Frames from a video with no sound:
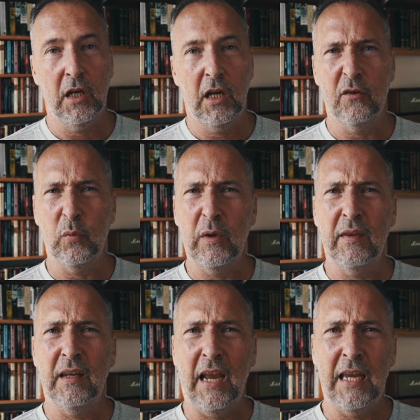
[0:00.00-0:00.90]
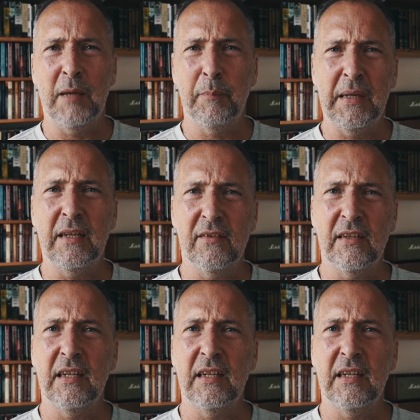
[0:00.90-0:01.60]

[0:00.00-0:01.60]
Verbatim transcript: is we think A, B, C,